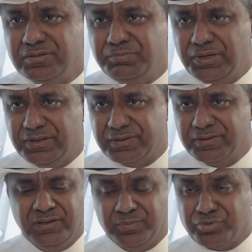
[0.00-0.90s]
pillar
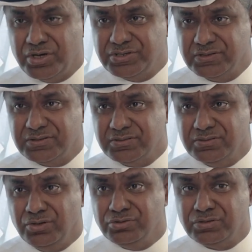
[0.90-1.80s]
and a product
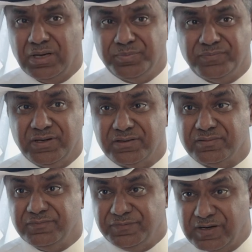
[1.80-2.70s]
on top of our
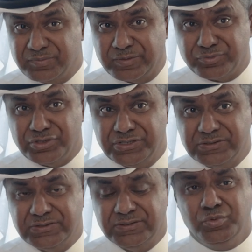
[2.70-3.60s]
pharma
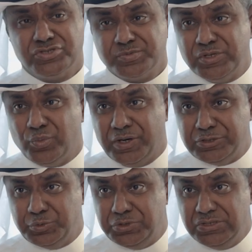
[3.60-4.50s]
product, which has been
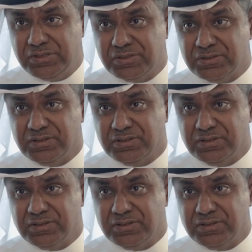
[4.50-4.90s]
quite unique.